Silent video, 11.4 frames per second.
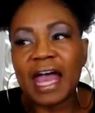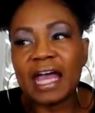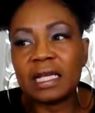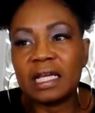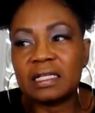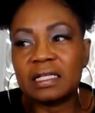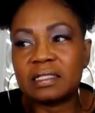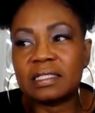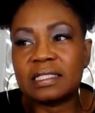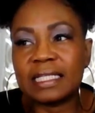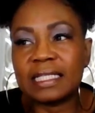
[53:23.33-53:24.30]
that in
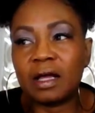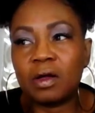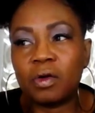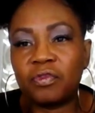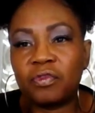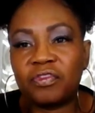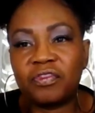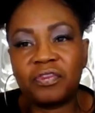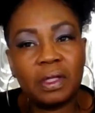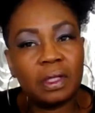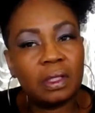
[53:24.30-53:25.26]
itself
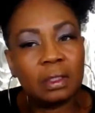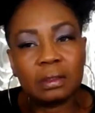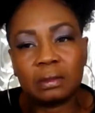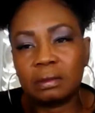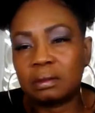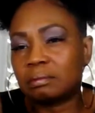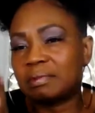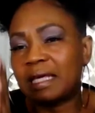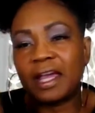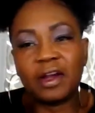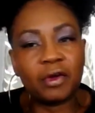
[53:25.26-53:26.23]

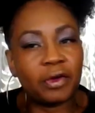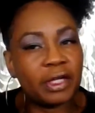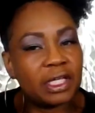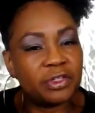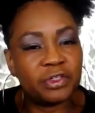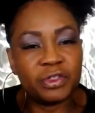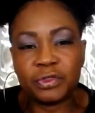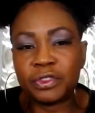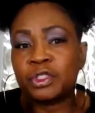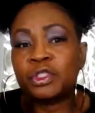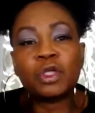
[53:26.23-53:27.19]
carries you
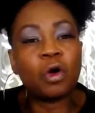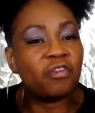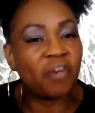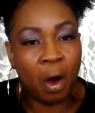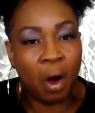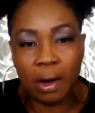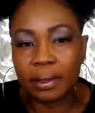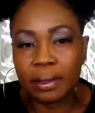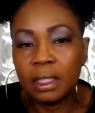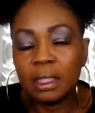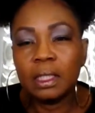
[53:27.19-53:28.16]
so
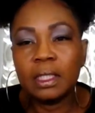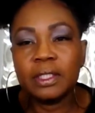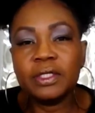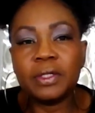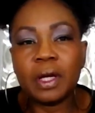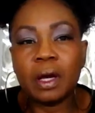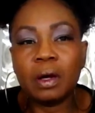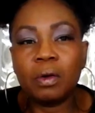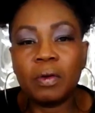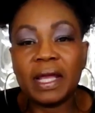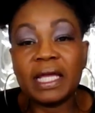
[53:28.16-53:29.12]
far,
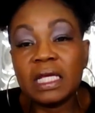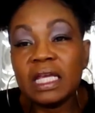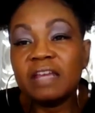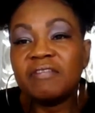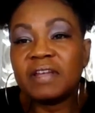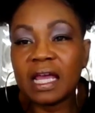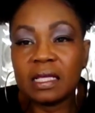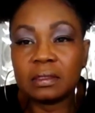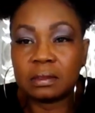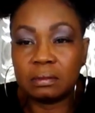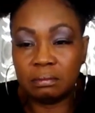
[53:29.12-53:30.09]
and even
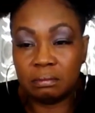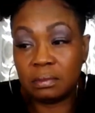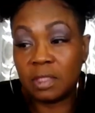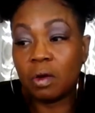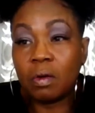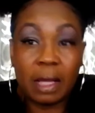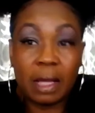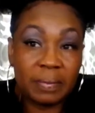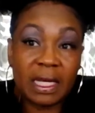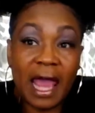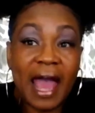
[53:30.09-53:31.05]
as though
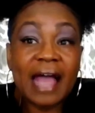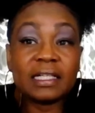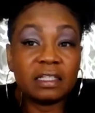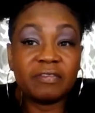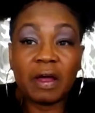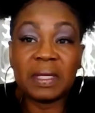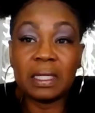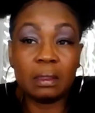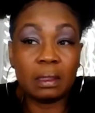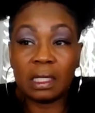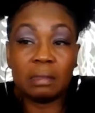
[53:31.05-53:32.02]
I'm inactive,
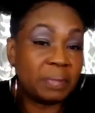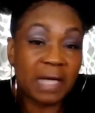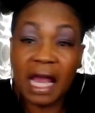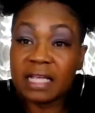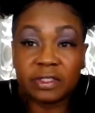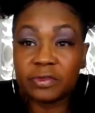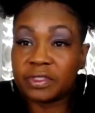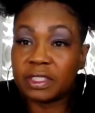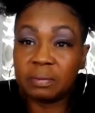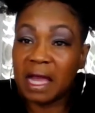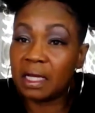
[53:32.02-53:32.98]
but I still
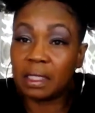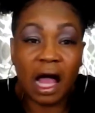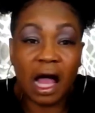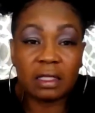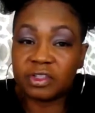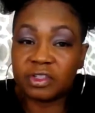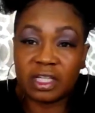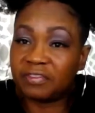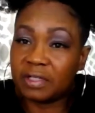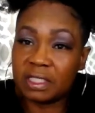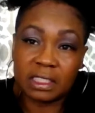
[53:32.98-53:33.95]
see my oncologist
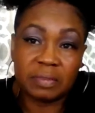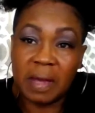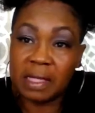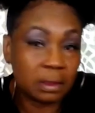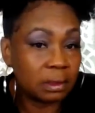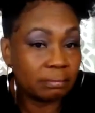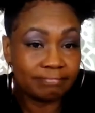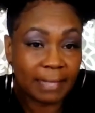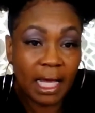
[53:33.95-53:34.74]
every 6 months.